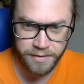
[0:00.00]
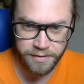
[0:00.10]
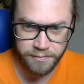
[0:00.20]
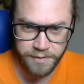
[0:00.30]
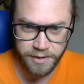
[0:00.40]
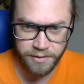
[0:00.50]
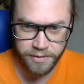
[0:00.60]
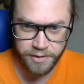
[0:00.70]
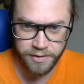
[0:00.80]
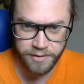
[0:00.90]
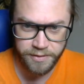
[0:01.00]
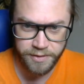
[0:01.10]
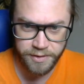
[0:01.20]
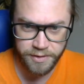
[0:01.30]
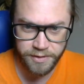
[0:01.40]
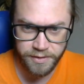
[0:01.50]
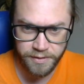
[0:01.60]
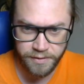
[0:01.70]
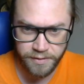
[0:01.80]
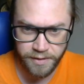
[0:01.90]
we look at
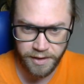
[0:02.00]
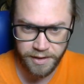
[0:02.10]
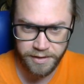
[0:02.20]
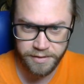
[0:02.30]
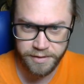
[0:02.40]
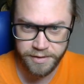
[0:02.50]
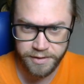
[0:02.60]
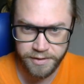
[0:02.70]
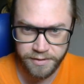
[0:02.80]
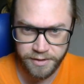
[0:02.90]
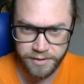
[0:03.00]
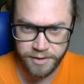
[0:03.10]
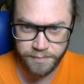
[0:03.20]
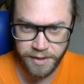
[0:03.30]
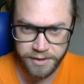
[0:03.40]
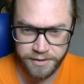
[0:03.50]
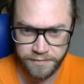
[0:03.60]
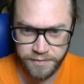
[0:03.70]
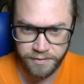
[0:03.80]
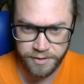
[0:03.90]
args that is passed to
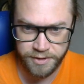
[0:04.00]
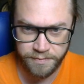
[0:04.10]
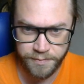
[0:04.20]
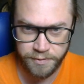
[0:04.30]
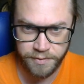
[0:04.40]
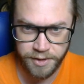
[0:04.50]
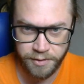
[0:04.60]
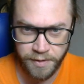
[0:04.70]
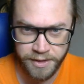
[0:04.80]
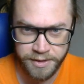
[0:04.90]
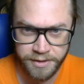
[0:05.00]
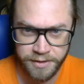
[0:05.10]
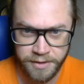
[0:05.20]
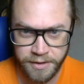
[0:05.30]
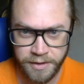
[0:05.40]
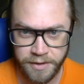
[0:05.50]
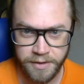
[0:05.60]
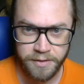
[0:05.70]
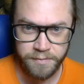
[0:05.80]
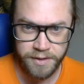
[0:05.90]
fuse simple request.
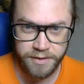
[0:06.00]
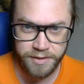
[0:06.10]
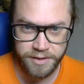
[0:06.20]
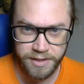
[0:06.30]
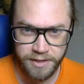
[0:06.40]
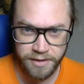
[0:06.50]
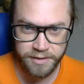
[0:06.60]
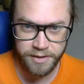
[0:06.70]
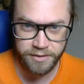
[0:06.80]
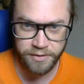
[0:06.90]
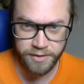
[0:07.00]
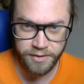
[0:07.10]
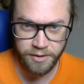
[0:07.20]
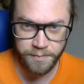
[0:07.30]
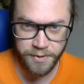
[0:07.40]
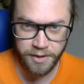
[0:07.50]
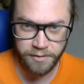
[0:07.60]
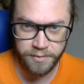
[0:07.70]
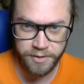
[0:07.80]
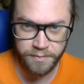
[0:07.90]
We can see that it's got an
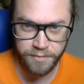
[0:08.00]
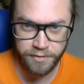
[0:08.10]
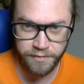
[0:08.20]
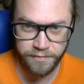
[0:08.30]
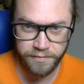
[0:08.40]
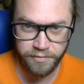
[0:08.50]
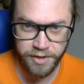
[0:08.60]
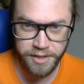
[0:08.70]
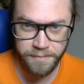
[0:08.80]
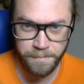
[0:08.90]
opcode number of 3.